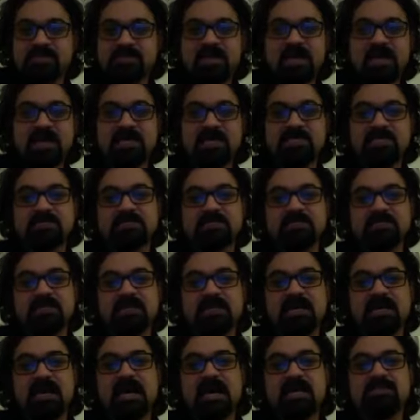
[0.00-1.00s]
And
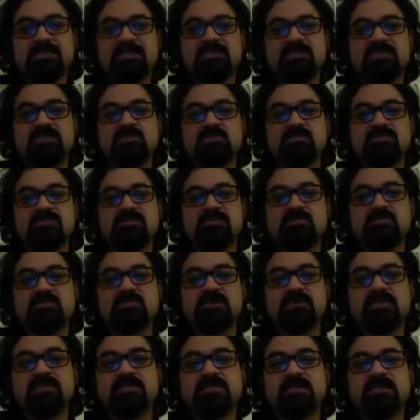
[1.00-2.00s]
and so so
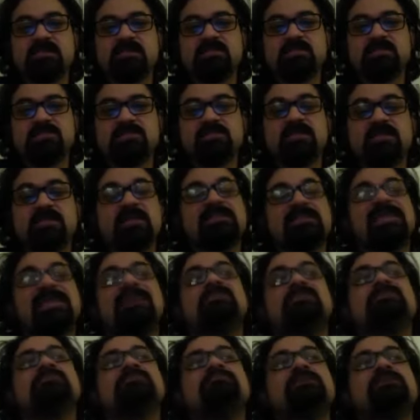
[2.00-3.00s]
that that like that
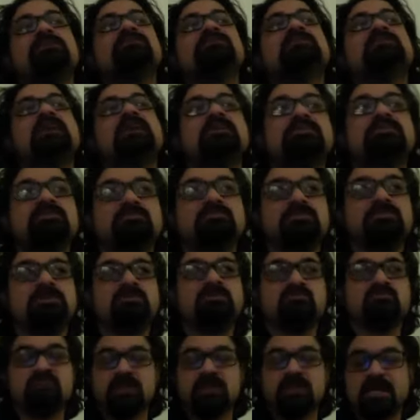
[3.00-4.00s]
space has to be
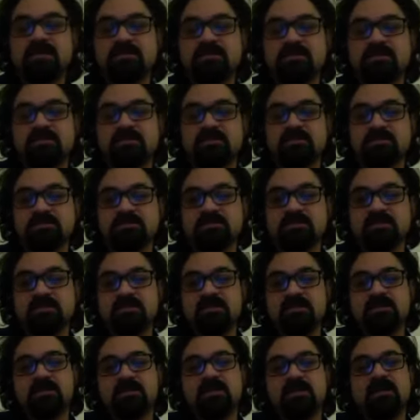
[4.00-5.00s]
created,
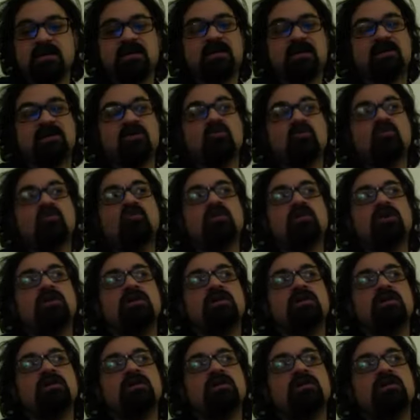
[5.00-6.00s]
uh, or
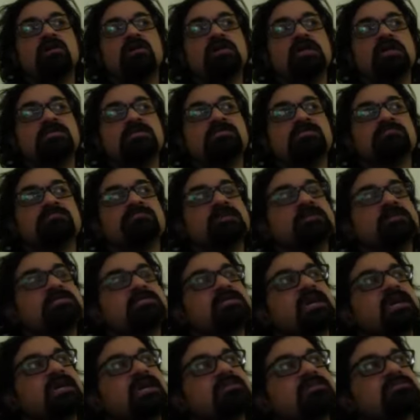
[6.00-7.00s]
uh, uh, that space
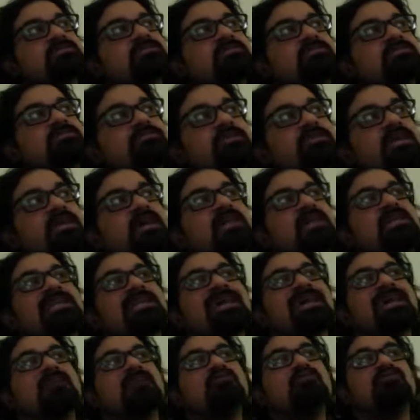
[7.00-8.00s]
has to be
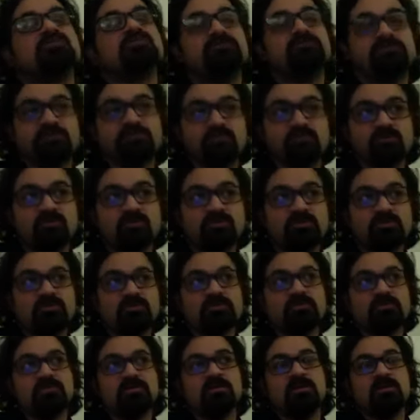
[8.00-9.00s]
allowed for.
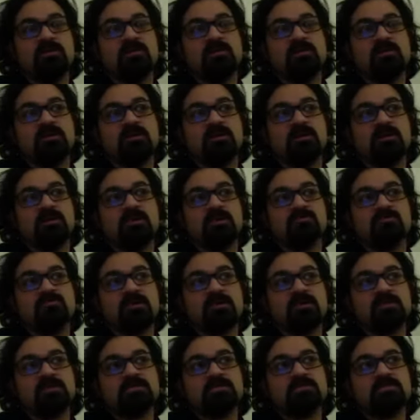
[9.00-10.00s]
Uh, mm.
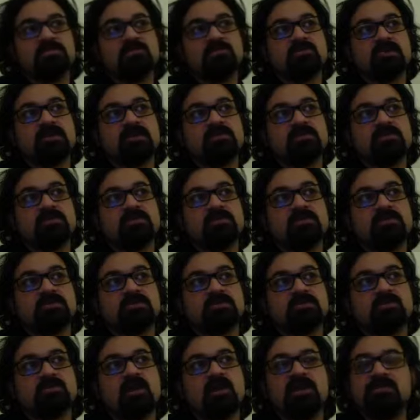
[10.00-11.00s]
right, so that the
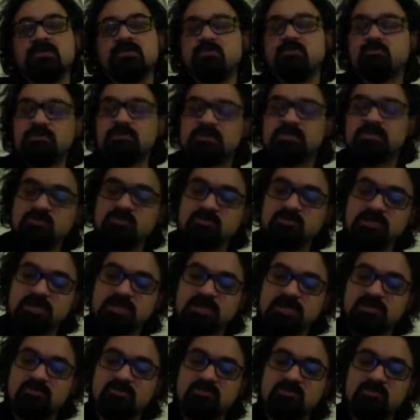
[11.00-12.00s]
so I didn't. What's your
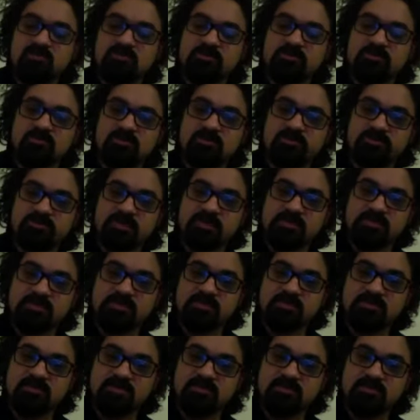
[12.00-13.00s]
take on, on all of this?
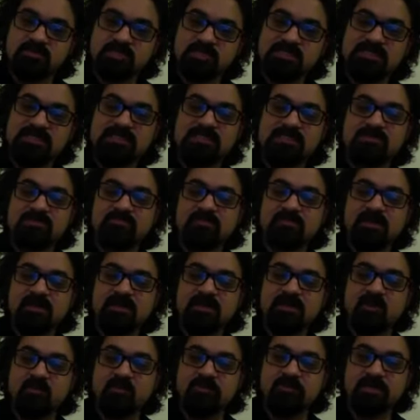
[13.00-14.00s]
You know, these things are very
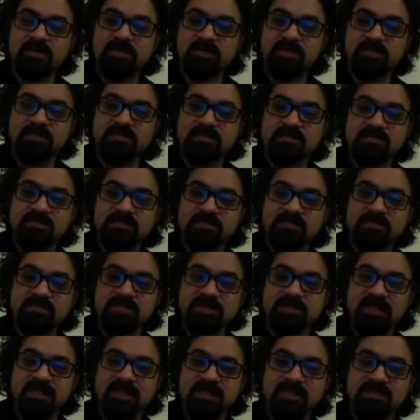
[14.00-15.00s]
complex
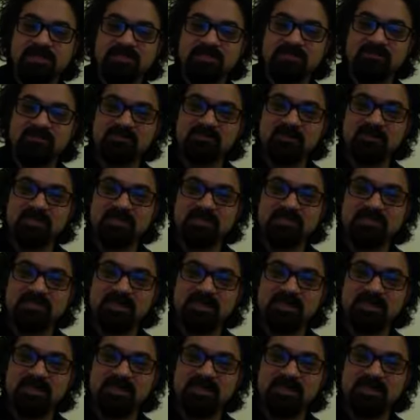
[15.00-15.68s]
things, right?